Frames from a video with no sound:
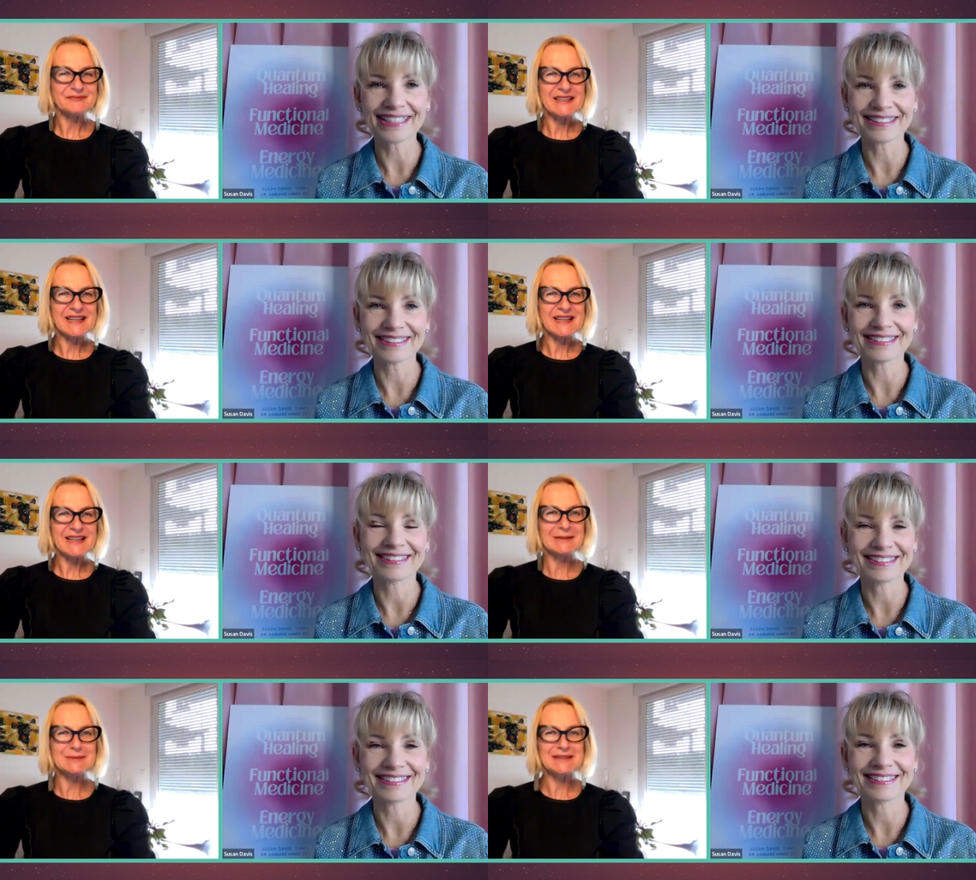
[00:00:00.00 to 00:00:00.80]
Speaker 1: Yeah,
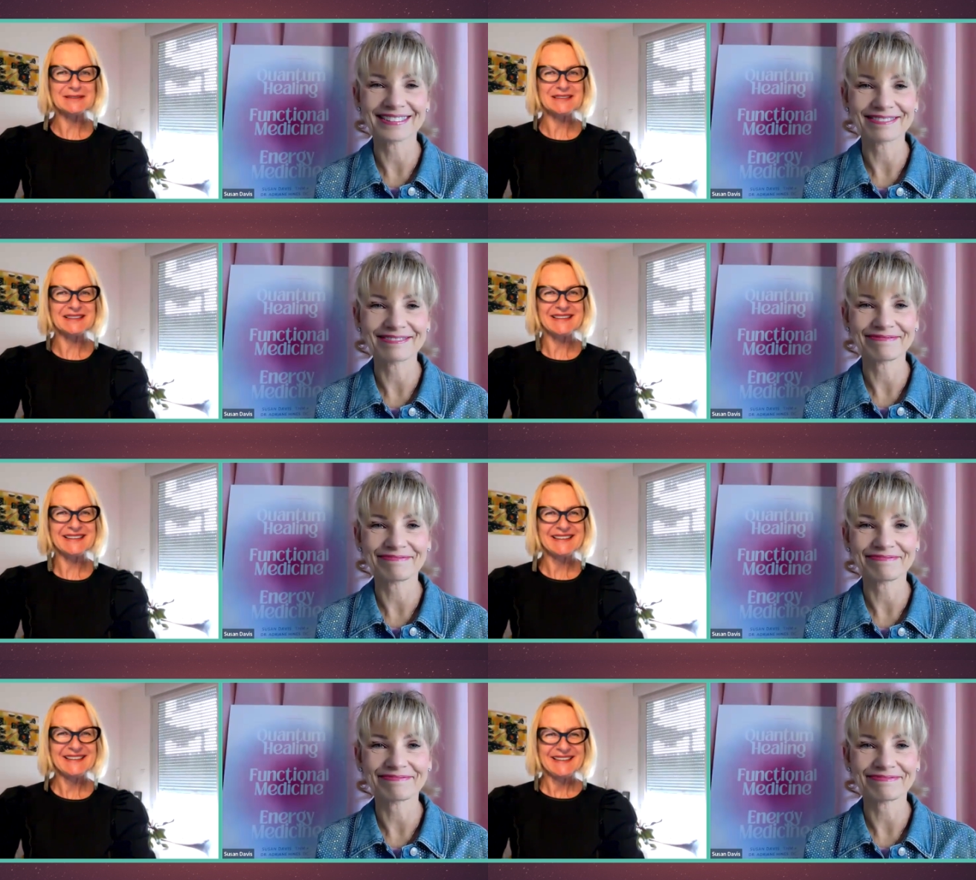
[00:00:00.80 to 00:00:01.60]
absolutely.
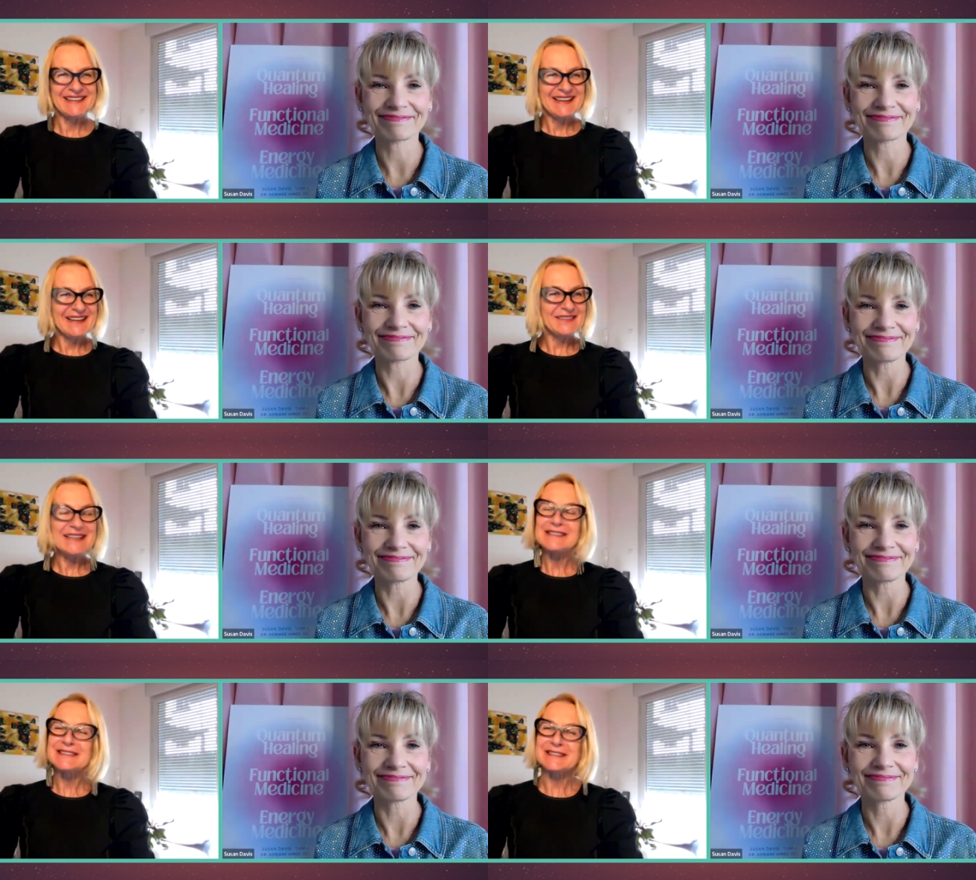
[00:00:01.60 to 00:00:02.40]

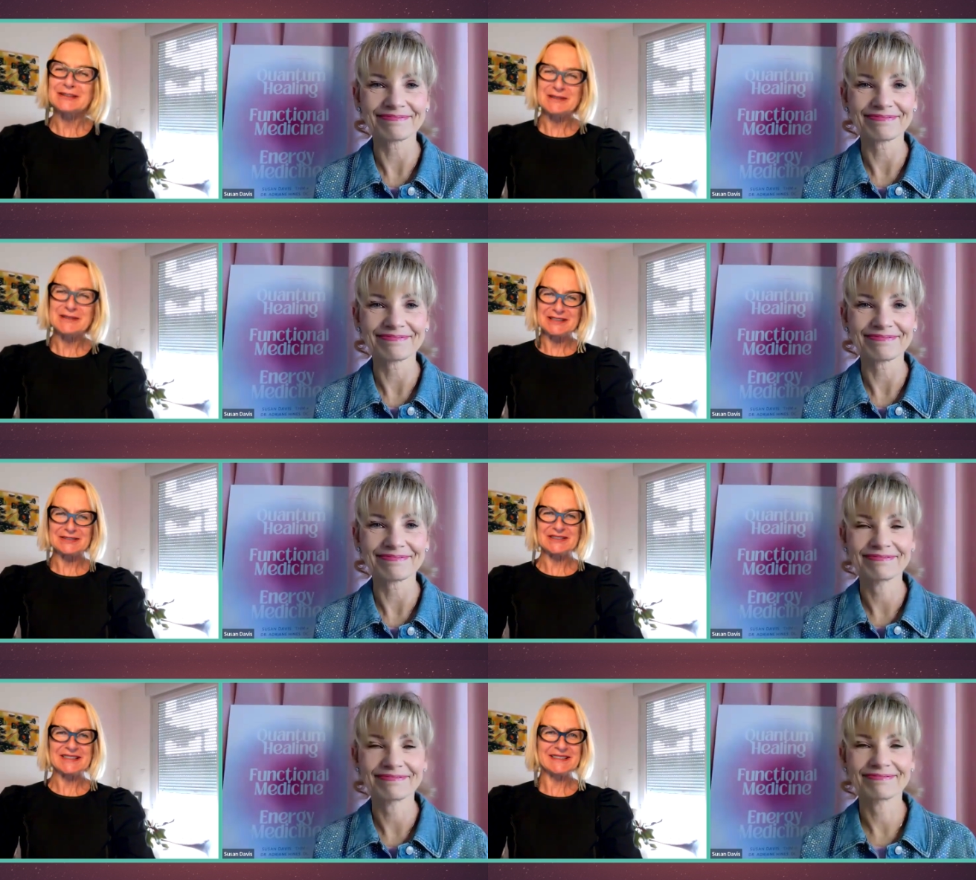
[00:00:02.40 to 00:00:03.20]
Thank you so much,
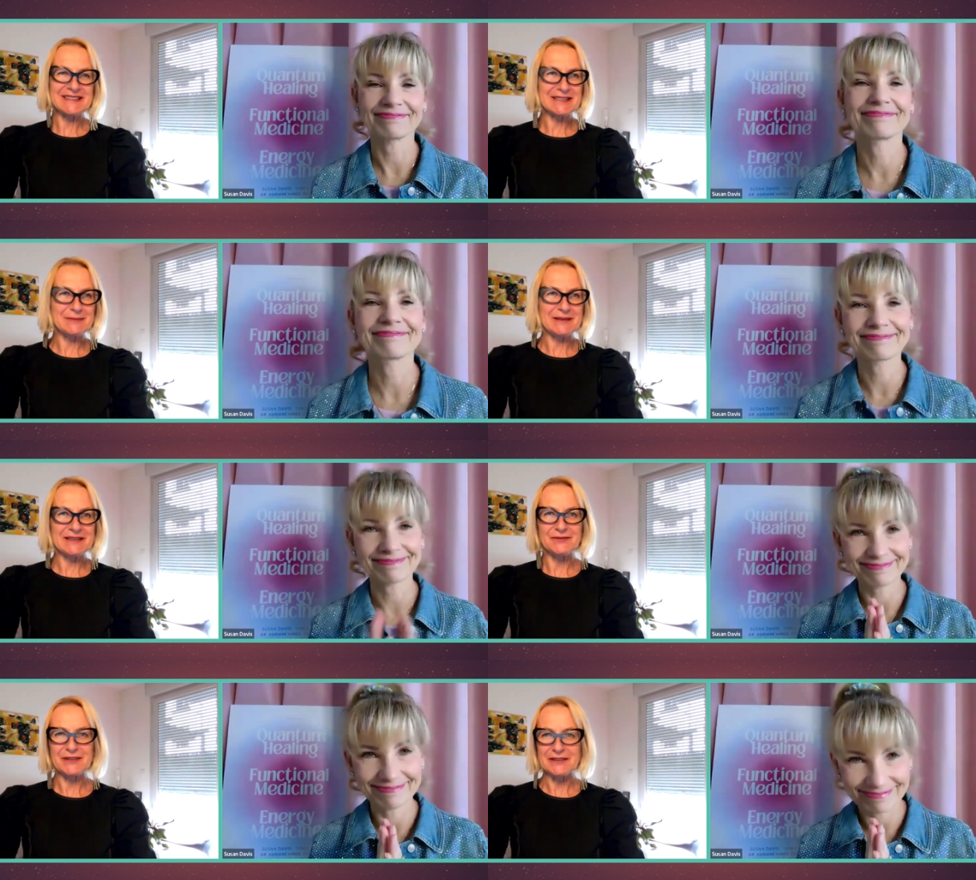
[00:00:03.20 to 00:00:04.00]
Susan. This has
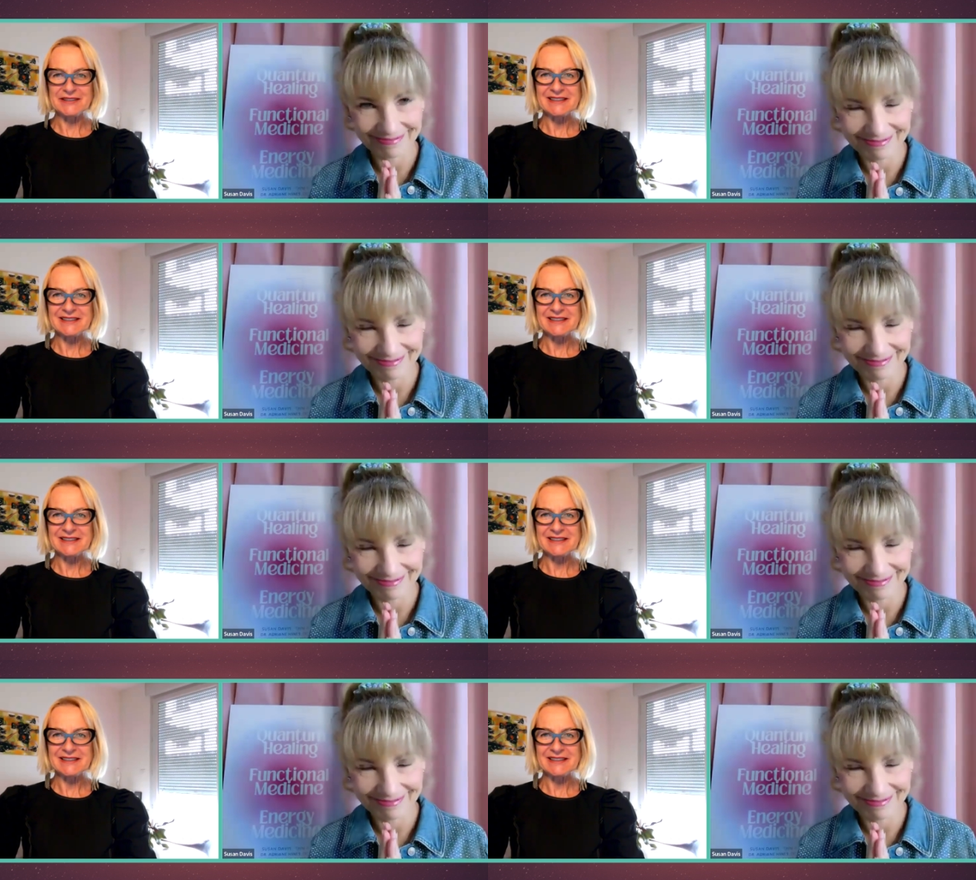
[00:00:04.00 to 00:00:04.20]
been very